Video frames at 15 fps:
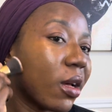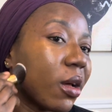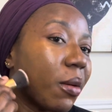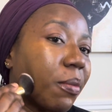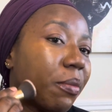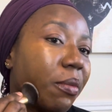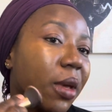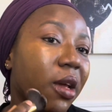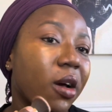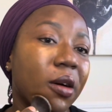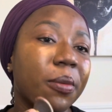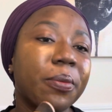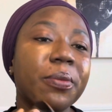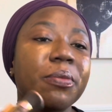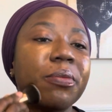makeup
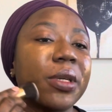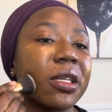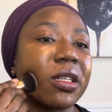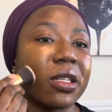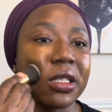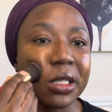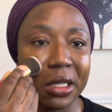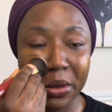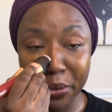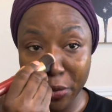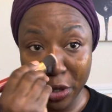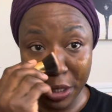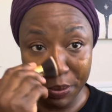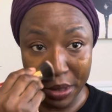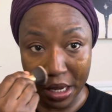because it'll break
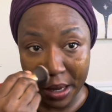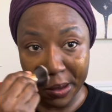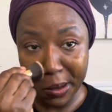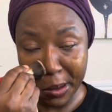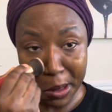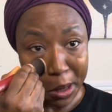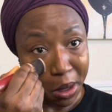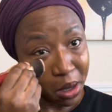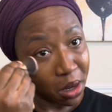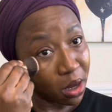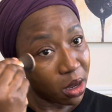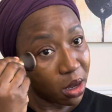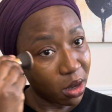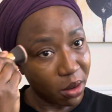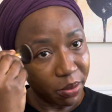me out.
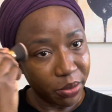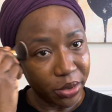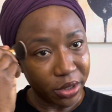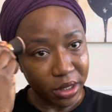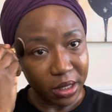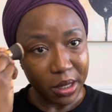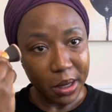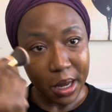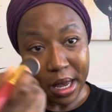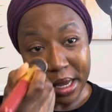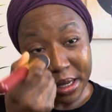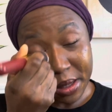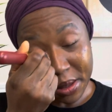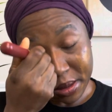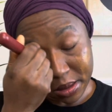But I
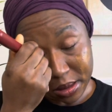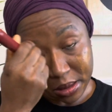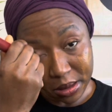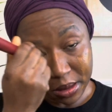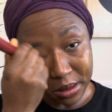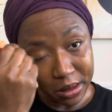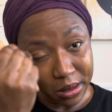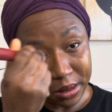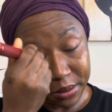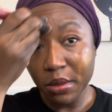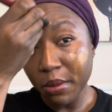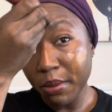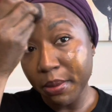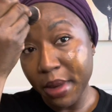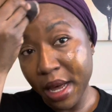used
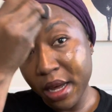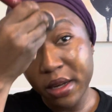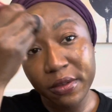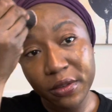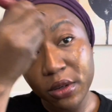MAC for a